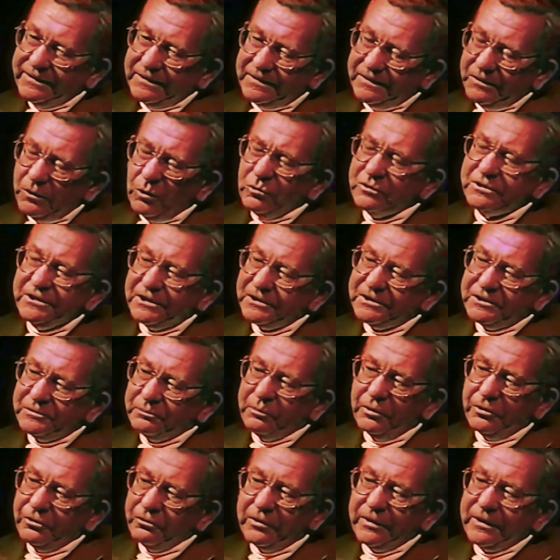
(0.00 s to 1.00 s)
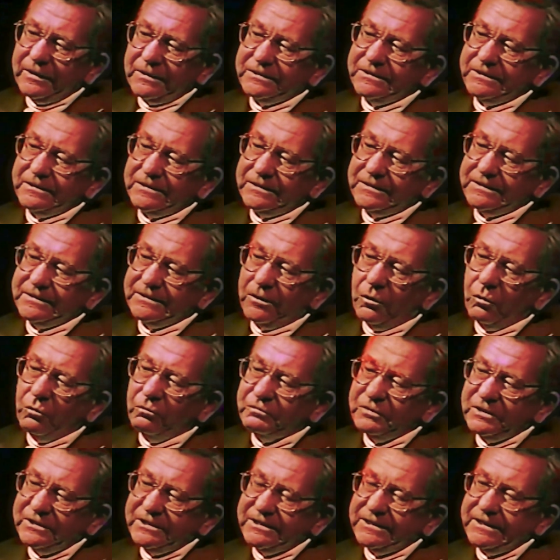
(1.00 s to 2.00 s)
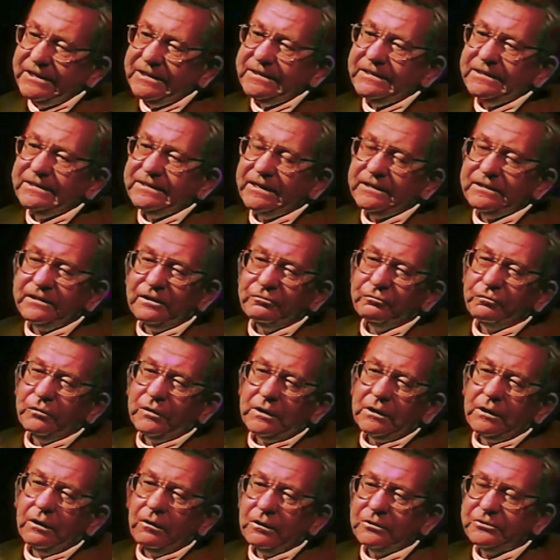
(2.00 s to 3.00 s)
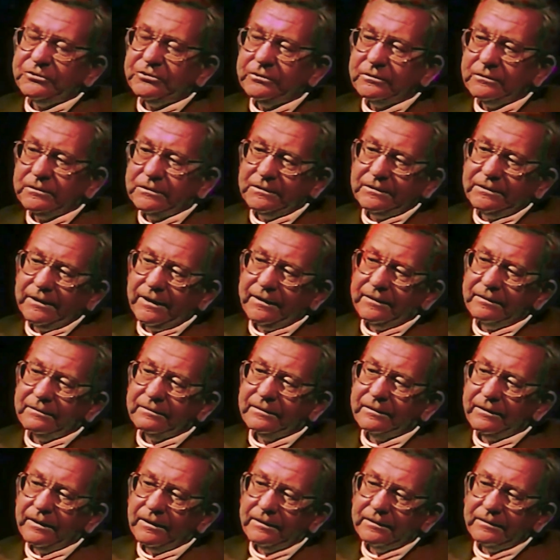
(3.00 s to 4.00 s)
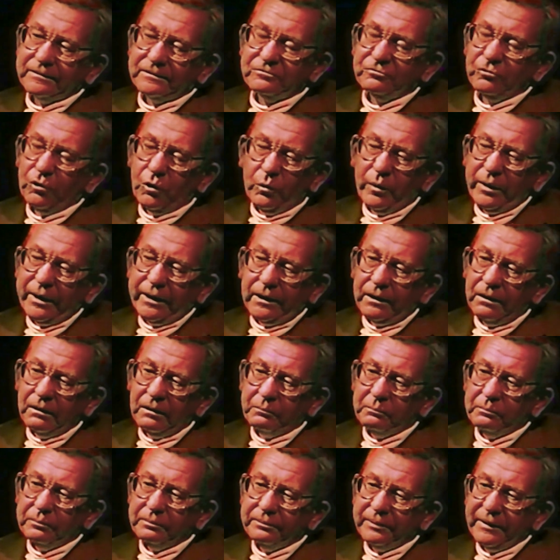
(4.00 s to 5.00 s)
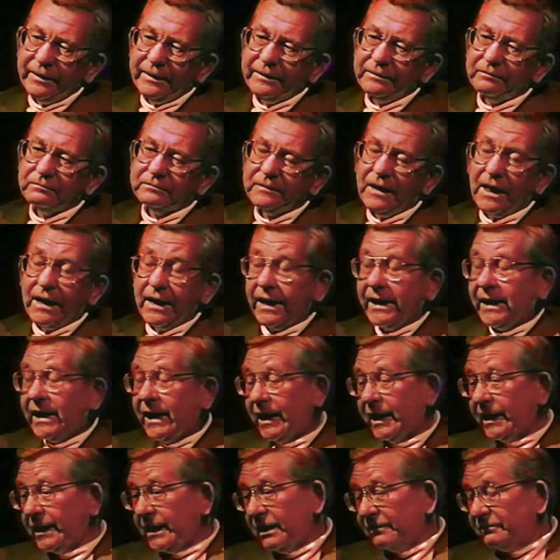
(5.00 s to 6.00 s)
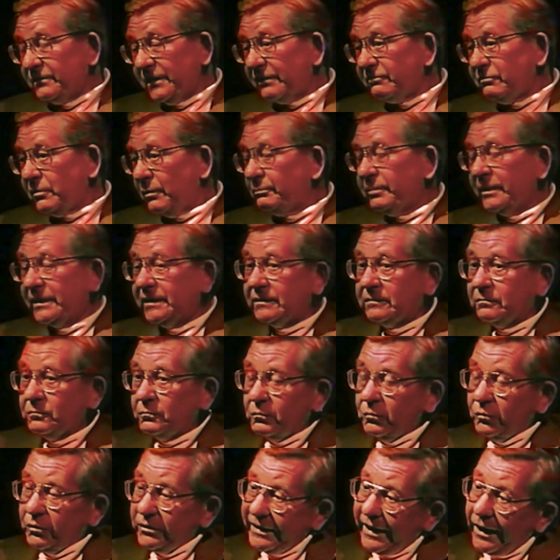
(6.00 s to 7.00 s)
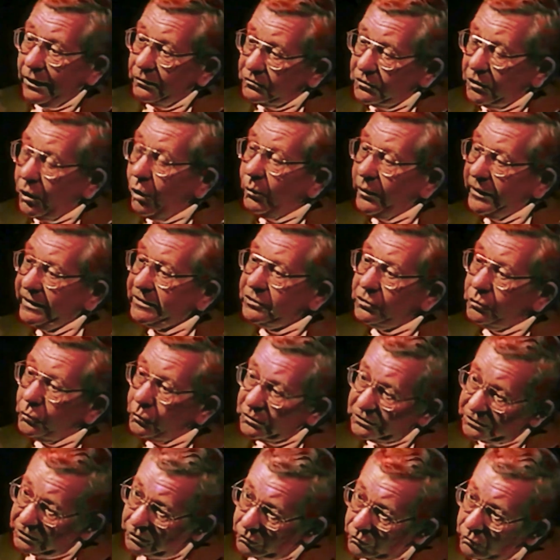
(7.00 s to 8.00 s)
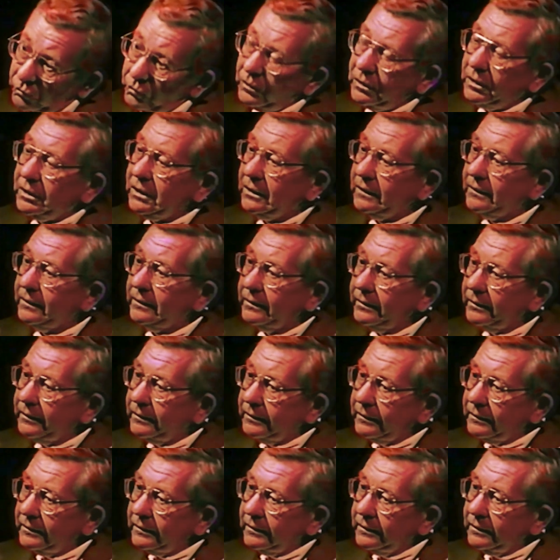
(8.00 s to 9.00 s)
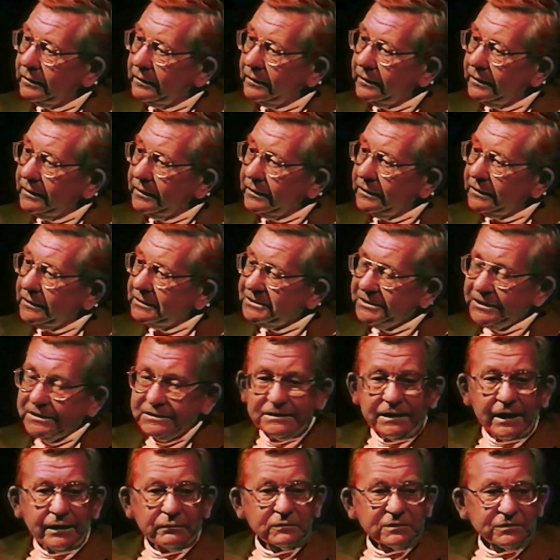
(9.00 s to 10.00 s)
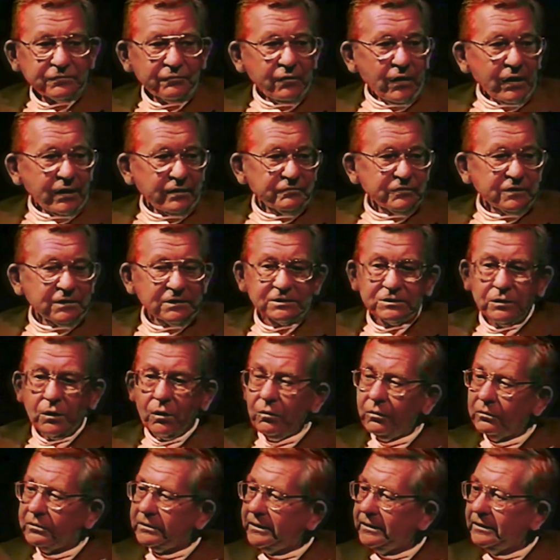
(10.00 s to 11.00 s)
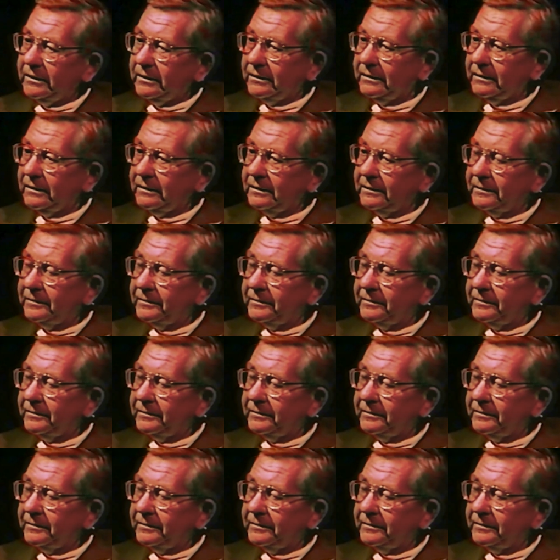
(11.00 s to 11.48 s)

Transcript: But those experiences overseas and different cultures and growing up, and I have never been without going to a school since I was 5 years old.